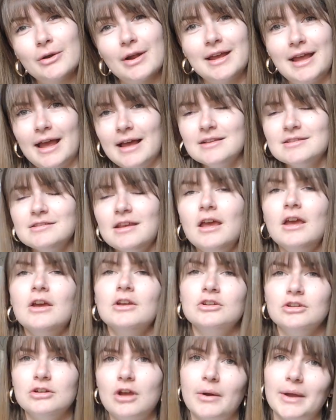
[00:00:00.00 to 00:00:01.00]
I guess,
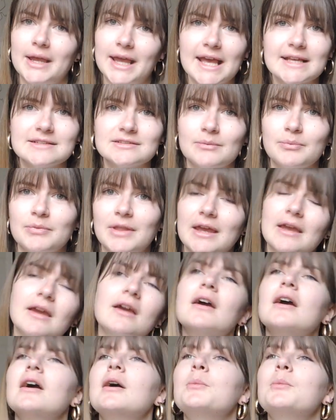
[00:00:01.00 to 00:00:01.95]
to go and get something,